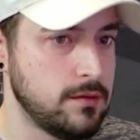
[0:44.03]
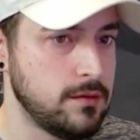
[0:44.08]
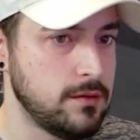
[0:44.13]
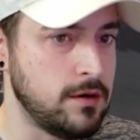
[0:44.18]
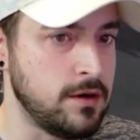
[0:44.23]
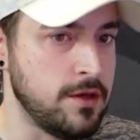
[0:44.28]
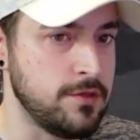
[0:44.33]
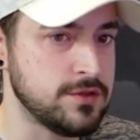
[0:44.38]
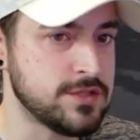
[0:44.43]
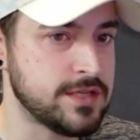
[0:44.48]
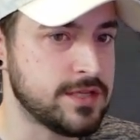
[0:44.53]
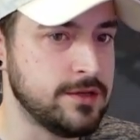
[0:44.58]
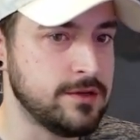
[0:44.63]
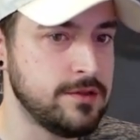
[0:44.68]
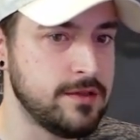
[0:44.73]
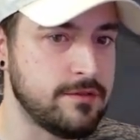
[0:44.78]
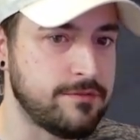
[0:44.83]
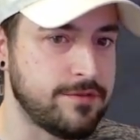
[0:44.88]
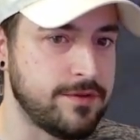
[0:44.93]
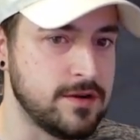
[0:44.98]
another skill
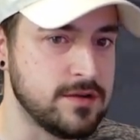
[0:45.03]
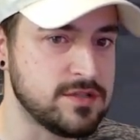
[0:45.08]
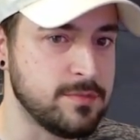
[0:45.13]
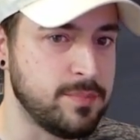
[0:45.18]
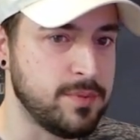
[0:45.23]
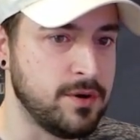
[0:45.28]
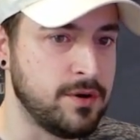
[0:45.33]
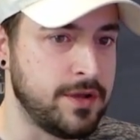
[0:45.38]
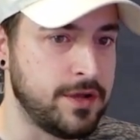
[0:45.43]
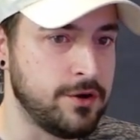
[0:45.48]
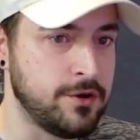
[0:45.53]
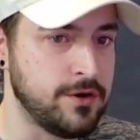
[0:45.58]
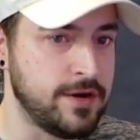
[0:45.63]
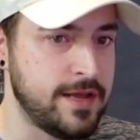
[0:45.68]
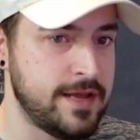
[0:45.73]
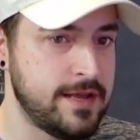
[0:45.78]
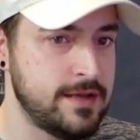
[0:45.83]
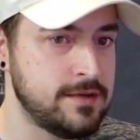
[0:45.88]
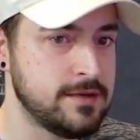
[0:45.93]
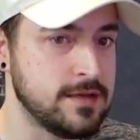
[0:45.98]
that fires a burning
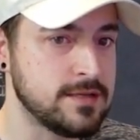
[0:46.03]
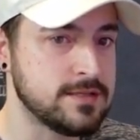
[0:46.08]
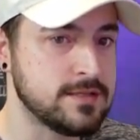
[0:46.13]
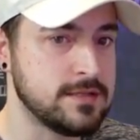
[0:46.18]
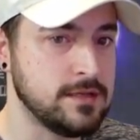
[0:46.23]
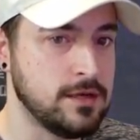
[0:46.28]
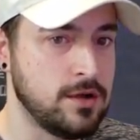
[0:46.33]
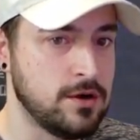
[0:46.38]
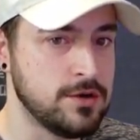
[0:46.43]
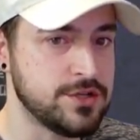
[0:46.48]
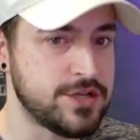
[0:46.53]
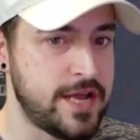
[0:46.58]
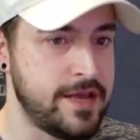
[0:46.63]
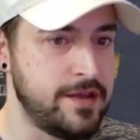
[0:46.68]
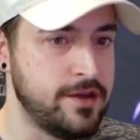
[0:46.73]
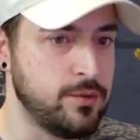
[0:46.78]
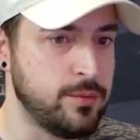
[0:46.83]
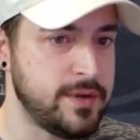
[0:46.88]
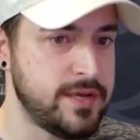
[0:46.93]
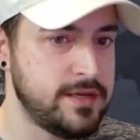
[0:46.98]
grenade, does large
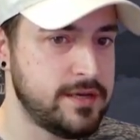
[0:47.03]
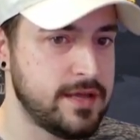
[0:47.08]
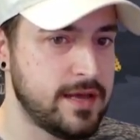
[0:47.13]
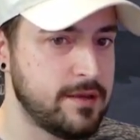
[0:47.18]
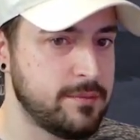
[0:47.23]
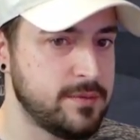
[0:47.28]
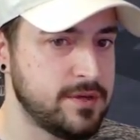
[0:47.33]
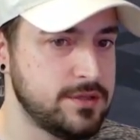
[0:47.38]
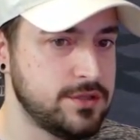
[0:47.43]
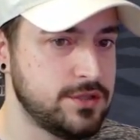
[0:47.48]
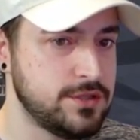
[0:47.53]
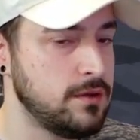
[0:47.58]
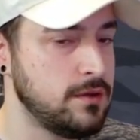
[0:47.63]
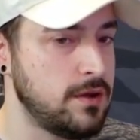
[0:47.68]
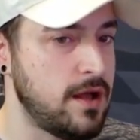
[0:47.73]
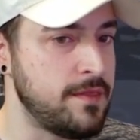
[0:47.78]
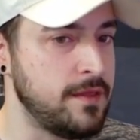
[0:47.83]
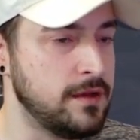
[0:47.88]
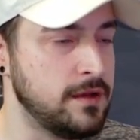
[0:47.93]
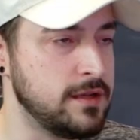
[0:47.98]
AoE damage,
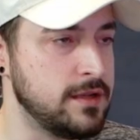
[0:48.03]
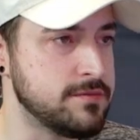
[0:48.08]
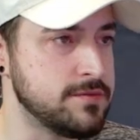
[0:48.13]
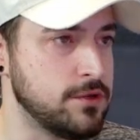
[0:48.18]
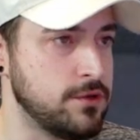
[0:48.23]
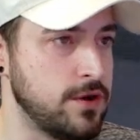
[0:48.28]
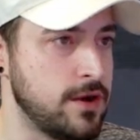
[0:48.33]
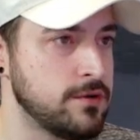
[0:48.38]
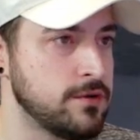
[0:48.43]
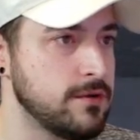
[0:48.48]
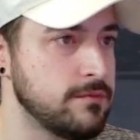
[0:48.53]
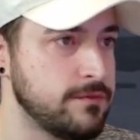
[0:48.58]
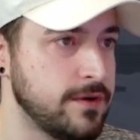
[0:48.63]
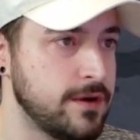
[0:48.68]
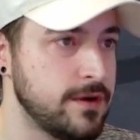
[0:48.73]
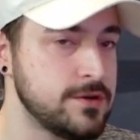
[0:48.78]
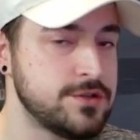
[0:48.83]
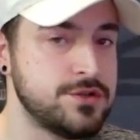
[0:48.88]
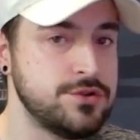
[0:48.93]
and then leaves the ground on fire to